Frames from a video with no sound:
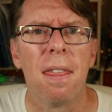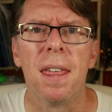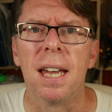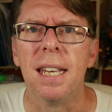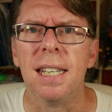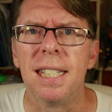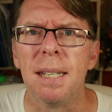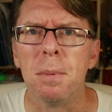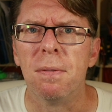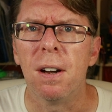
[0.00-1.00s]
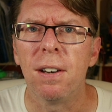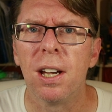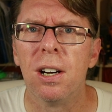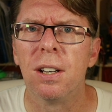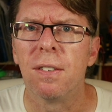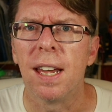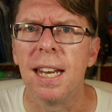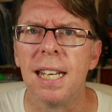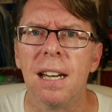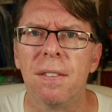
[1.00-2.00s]
that it seems very hard for
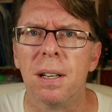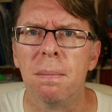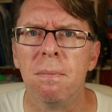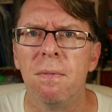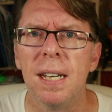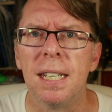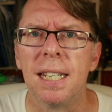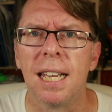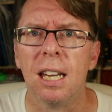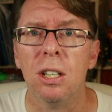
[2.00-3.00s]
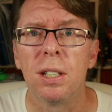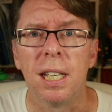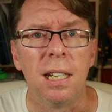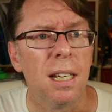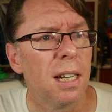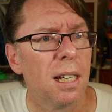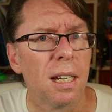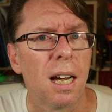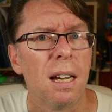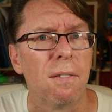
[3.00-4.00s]
any other vendor to get a look in.
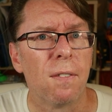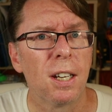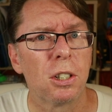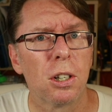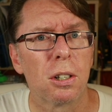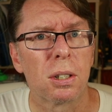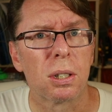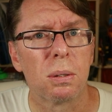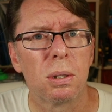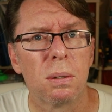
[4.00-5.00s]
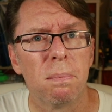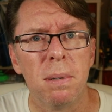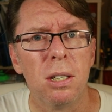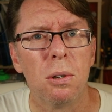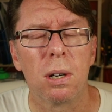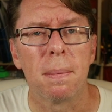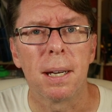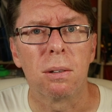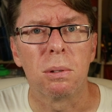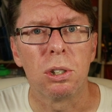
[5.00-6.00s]
Fat Shark's been talking
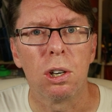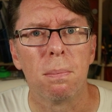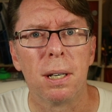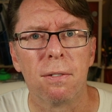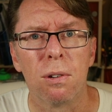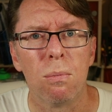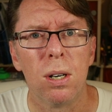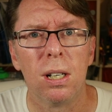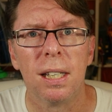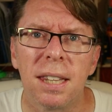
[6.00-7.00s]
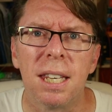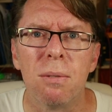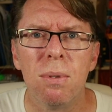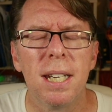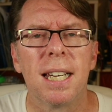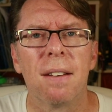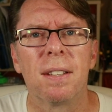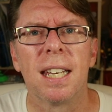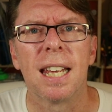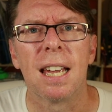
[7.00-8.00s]
about Sharp Bite for a while. They're really going to have
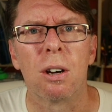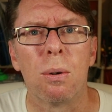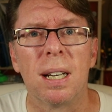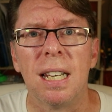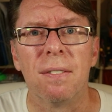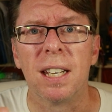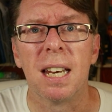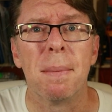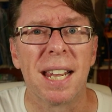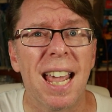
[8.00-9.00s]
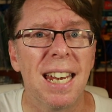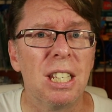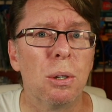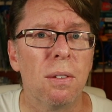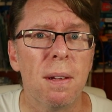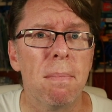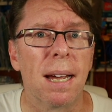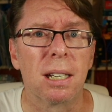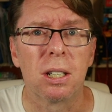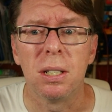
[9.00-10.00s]
to get it out quickly if they're going to make any sort of
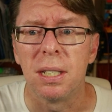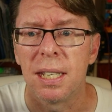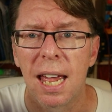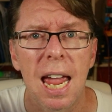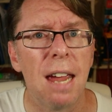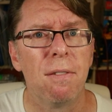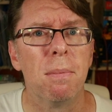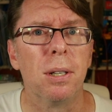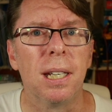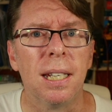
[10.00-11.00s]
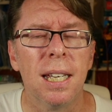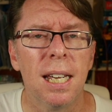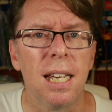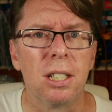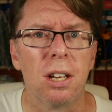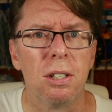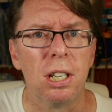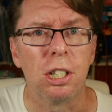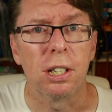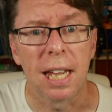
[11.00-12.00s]
impact, because everybody is going
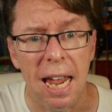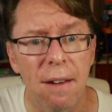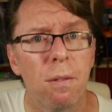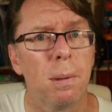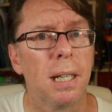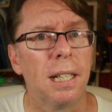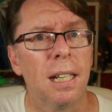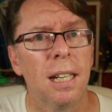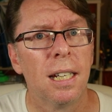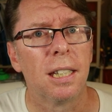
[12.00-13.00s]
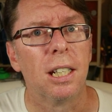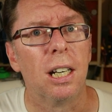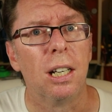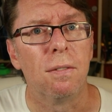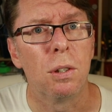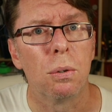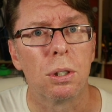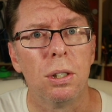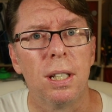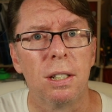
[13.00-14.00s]
DJI. Everybody that I've
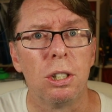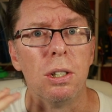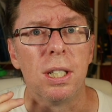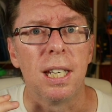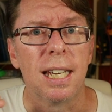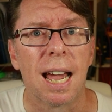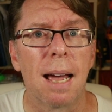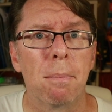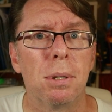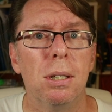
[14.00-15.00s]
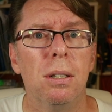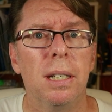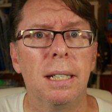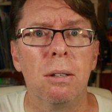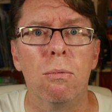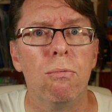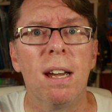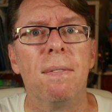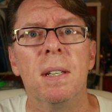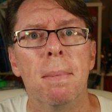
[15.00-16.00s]
talked to that's used it absolutely
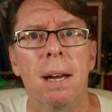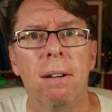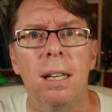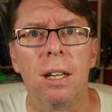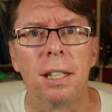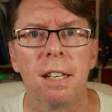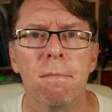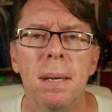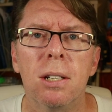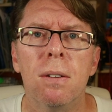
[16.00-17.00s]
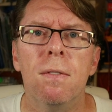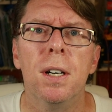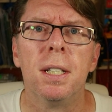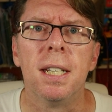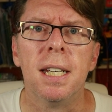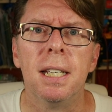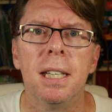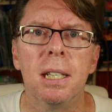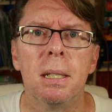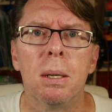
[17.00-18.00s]
raves about it, like they've been converted into
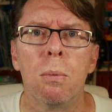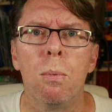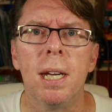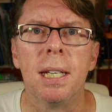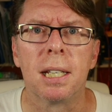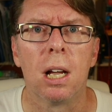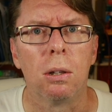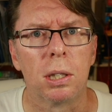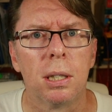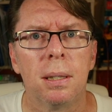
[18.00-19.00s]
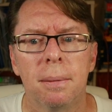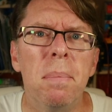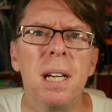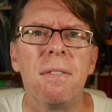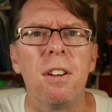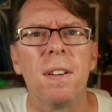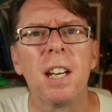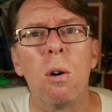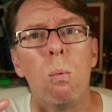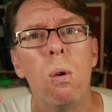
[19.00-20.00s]
this weird cult. But if you've
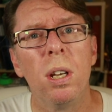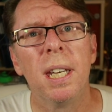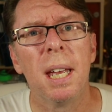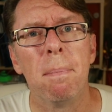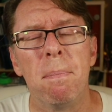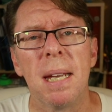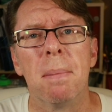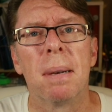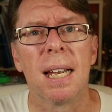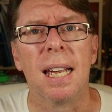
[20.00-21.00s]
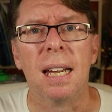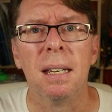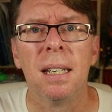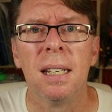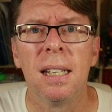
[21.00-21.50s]
only got one big player,